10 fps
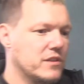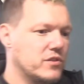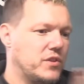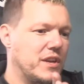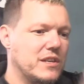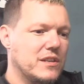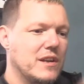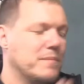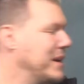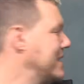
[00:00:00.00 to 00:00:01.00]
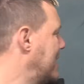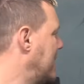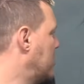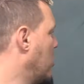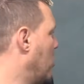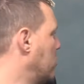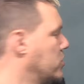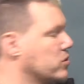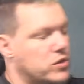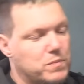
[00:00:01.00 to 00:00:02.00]
So So things, basically
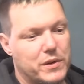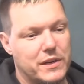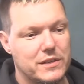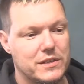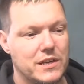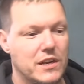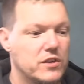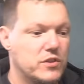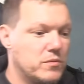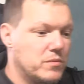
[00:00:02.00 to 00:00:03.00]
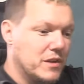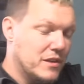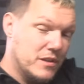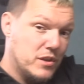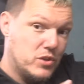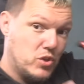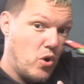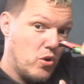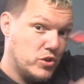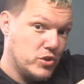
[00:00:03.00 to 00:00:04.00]
torsional springs do
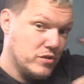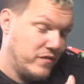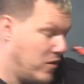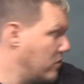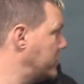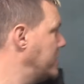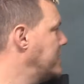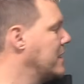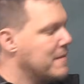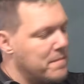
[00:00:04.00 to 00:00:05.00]
torsional forces,